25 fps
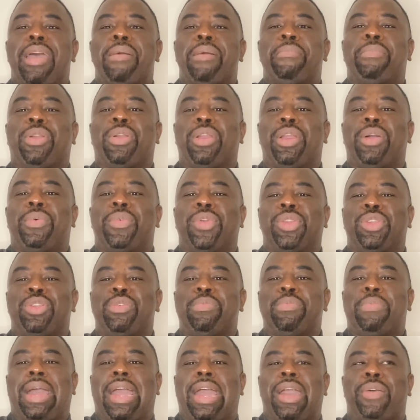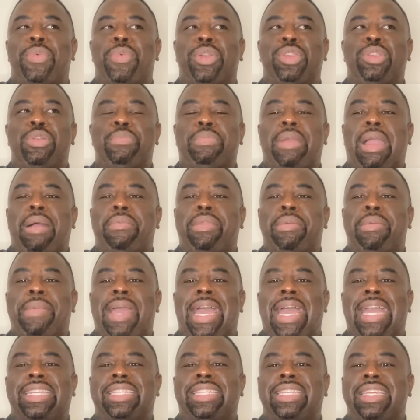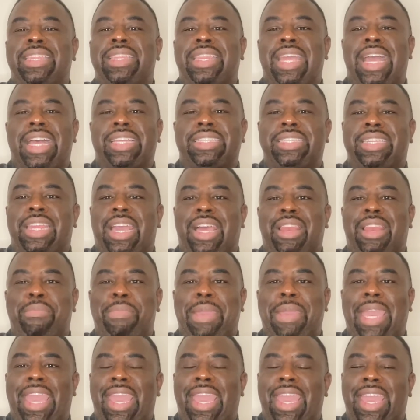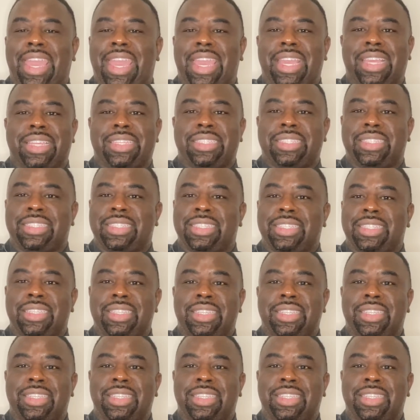But girl, when you probably buying $10,000 bags,